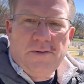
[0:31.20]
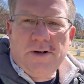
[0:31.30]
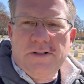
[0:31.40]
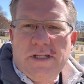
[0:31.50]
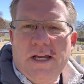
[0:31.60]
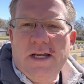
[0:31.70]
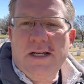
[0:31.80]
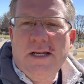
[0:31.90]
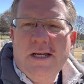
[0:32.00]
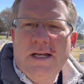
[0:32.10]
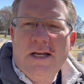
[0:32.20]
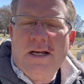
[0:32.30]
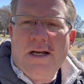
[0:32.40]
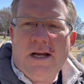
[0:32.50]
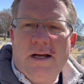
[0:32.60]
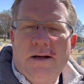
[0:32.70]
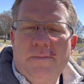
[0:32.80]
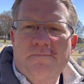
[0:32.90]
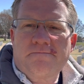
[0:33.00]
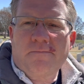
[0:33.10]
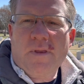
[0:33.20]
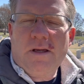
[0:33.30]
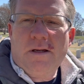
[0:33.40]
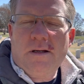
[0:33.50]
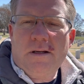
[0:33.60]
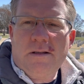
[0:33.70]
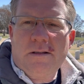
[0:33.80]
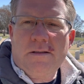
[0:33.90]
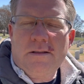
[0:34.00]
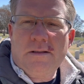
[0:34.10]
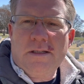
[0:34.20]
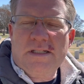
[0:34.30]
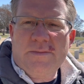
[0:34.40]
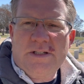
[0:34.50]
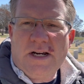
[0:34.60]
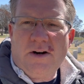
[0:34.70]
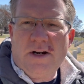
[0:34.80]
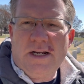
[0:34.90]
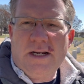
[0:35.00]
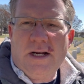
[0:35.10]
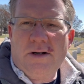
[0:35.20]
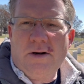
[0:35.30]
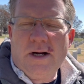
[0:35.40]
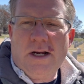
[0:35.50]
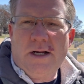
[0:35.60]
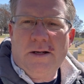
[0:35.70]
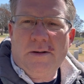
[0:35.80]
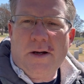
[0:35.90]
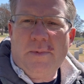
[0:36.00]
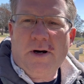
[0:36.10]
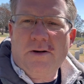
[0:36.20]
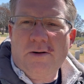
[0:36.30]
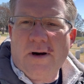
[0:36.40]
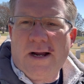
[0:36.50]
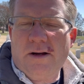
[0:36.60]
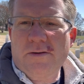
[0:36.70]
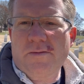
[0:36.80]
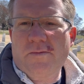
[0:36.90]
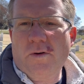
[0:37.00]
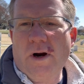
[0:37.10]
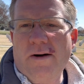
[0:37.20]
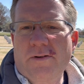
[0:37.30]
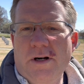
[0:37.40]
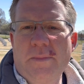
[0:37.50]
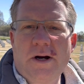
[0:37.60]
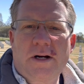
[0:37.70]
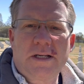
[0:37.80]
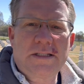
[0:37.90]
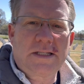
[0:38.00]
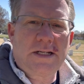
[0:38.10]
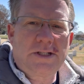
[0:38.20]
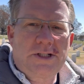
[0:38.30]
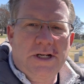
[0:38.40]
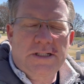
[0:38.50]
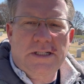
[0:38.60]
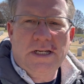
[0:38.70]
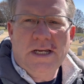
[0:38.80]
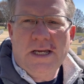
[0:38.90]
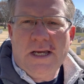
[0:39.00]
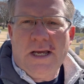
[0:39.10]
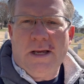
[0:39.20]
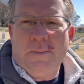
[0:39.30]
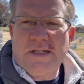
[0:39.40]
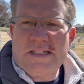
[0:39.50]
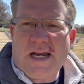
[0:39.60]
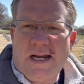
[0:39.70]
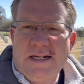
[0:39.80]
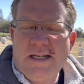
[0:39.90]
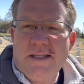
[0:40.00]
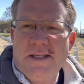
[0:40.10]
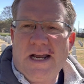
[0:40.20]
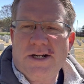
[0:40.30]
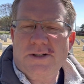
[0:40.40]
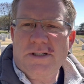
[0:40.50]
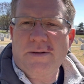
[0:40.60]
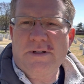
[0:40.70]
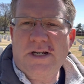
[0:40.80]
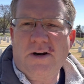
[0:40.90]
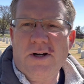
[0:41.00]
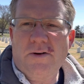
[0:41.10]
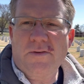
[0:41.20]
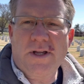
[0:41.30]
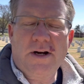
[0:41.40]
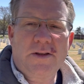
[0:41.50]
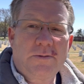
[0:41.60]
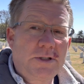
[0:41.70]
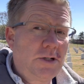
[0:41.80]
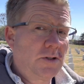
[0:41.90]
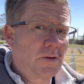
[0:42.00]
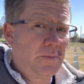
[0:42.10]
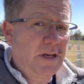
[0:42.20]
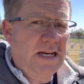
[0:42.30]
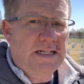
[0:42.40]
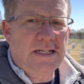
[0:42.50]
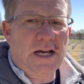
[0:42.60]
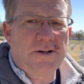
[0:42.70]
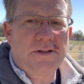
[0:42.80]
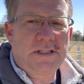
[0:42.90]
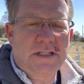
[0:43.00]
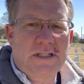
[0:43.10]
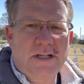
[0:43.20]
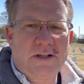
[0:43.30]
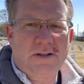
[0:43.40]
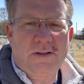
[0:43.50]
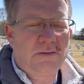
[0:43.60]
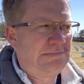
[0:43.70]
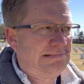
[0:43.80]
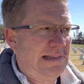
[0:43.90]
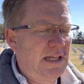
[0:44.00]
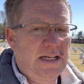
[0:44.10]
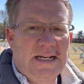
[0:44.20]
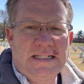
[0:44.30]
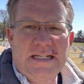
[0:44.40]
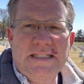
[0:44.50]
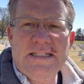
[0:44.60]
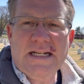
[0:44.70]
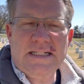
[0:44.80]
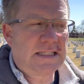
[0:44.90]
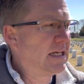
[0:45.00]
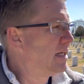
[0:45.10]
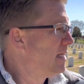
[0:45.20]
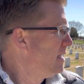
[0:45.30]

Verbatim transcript: There's a, um, a cemetery, a, uh, a burial ground for African Americans that is just beside the National Cemetery over there that was used from the mid 1800s until I think 1960.